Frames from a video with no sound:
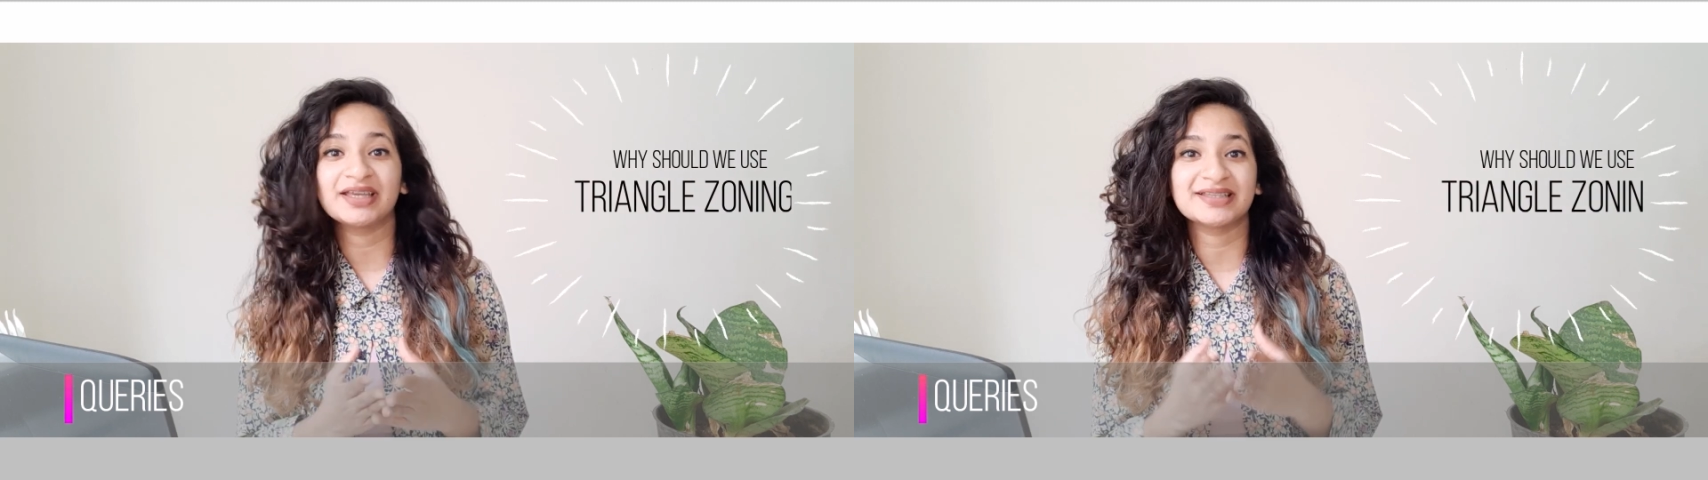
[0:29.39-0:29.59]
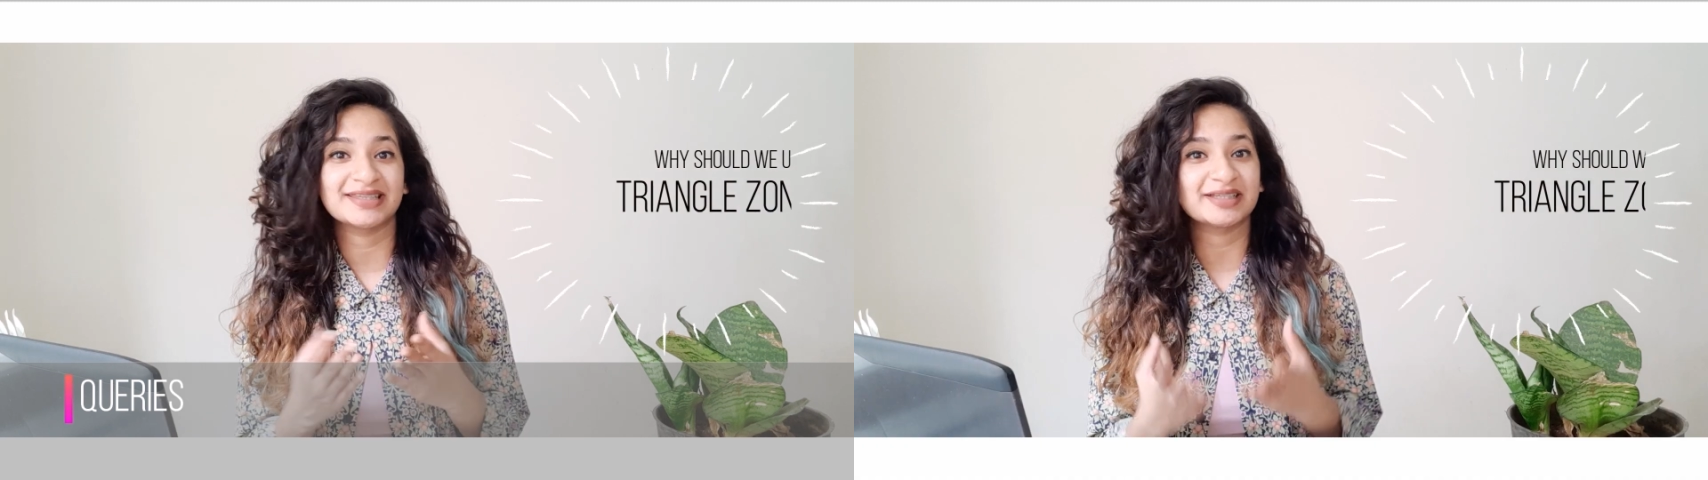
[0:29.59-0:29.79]

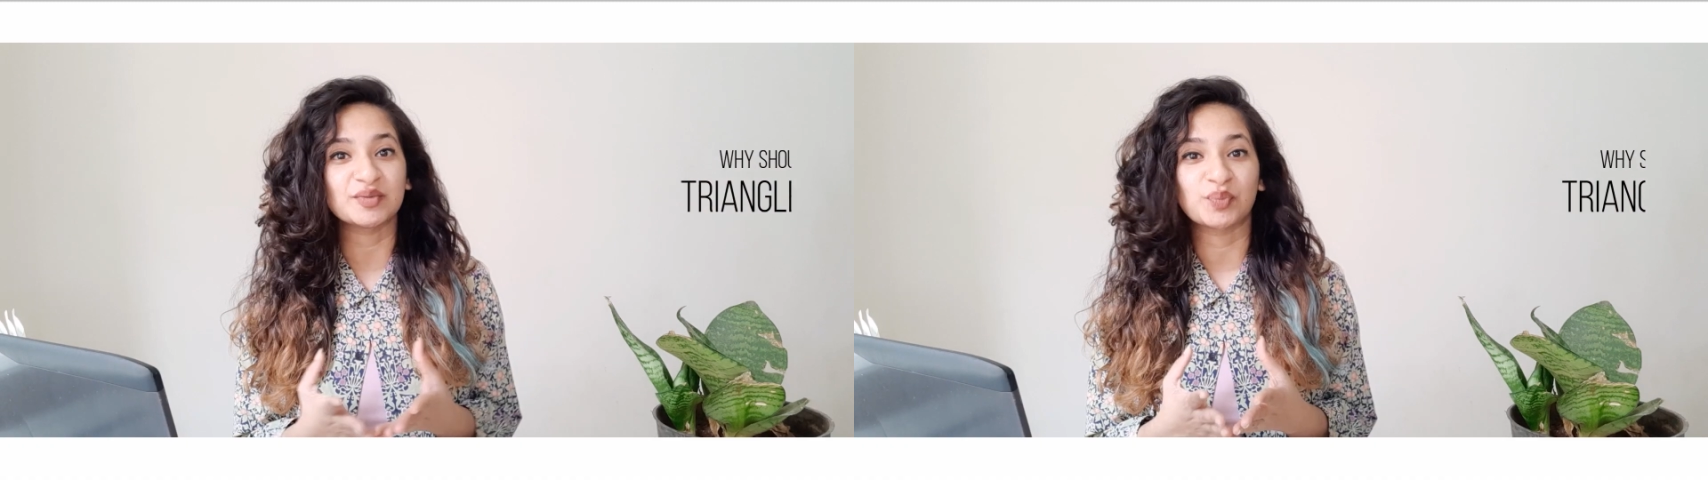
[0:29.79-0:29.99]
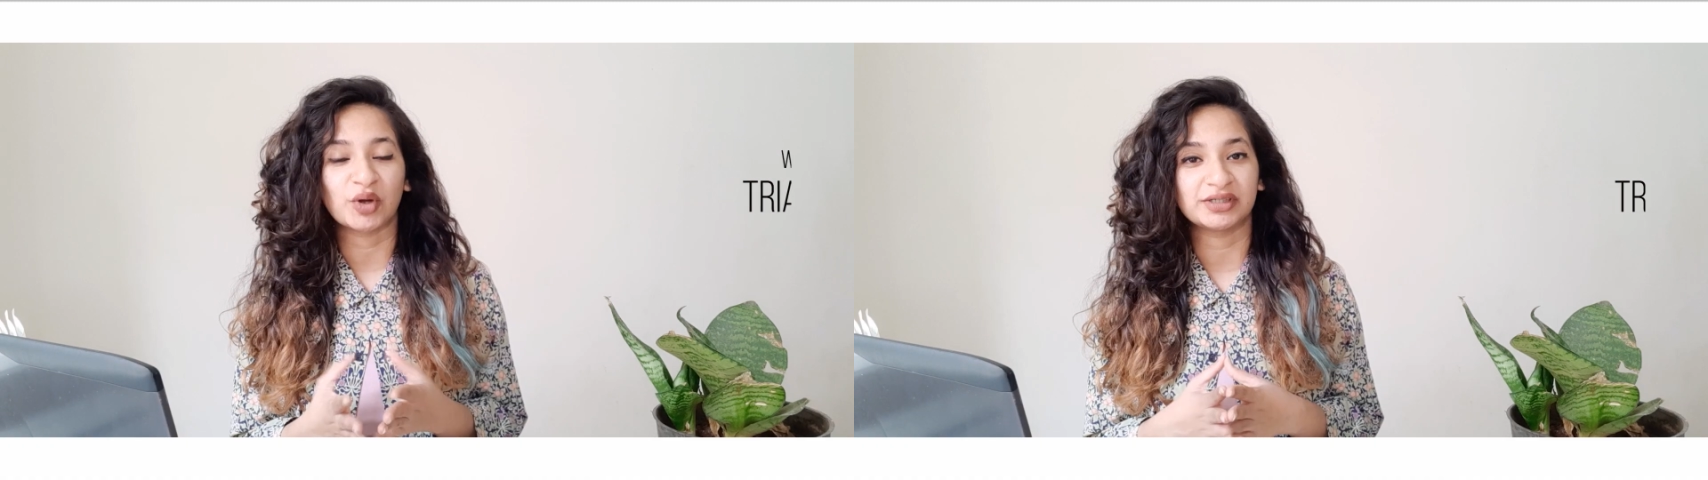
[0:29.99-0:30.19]
Why is it
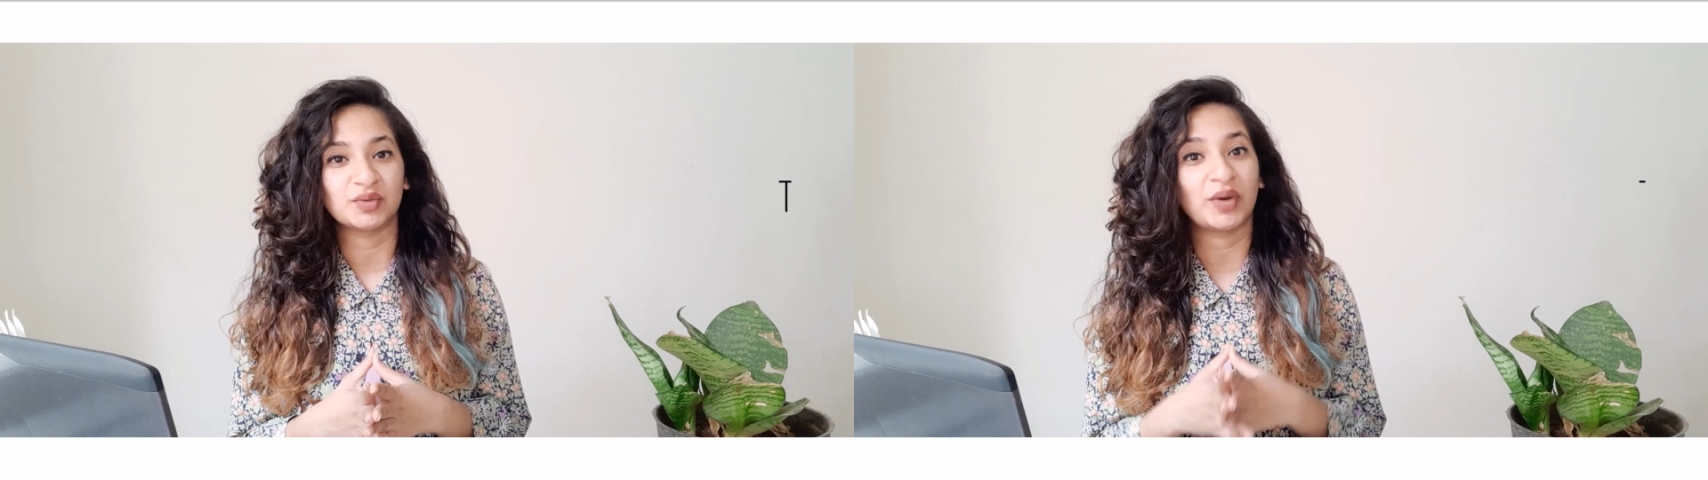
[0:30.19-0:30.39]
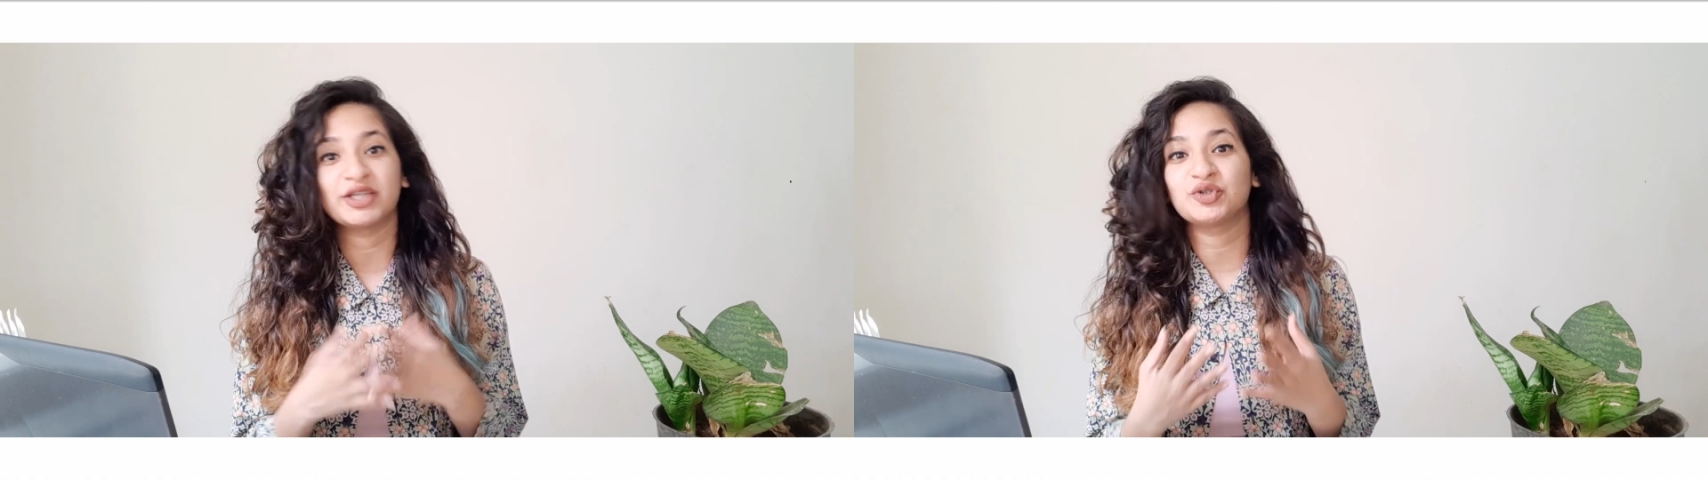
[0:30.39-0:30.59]

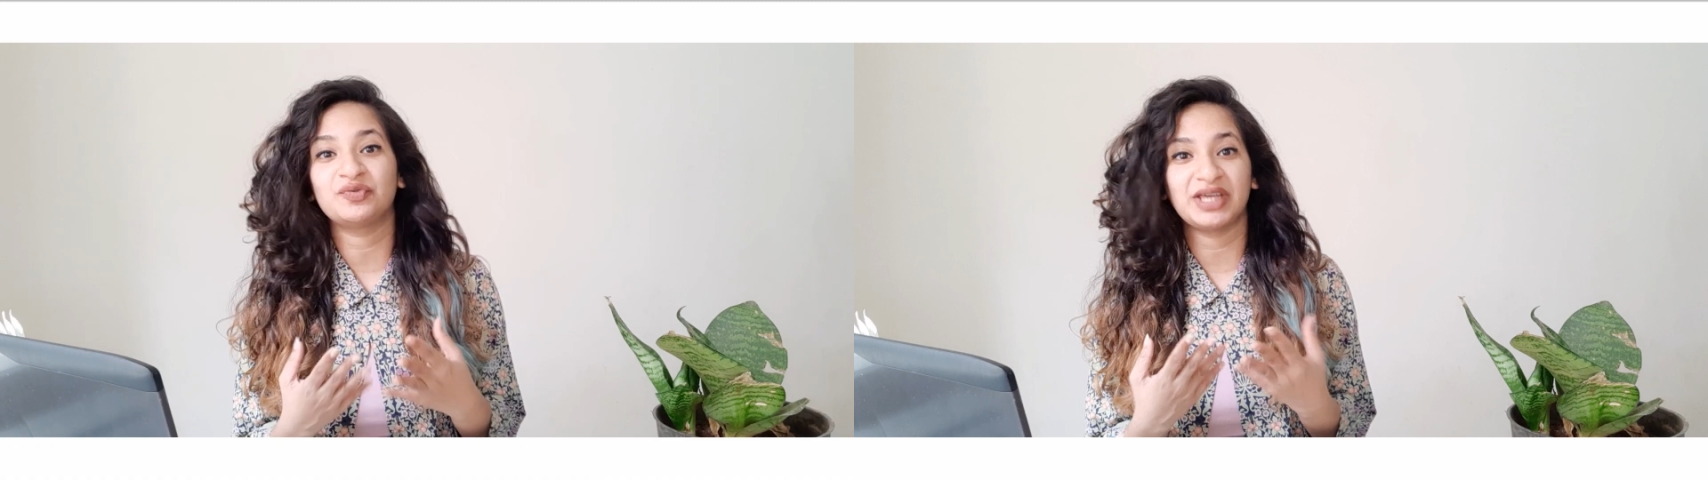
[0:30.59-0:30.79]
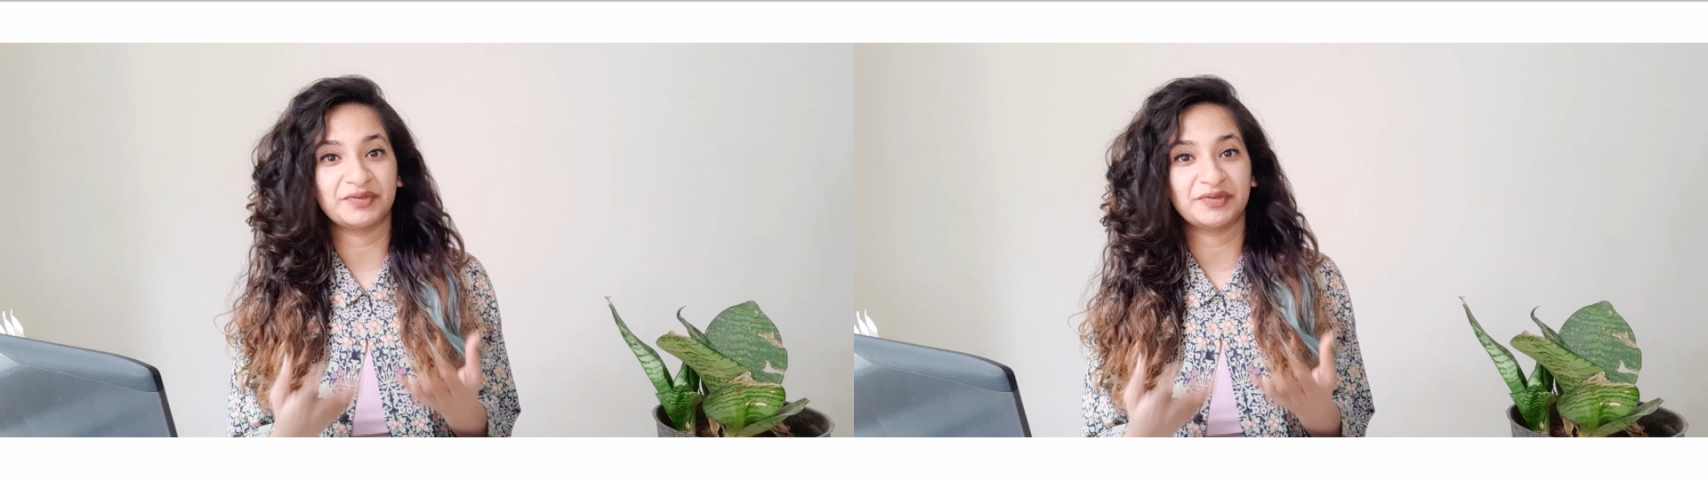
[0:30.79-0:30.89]
important? Why should we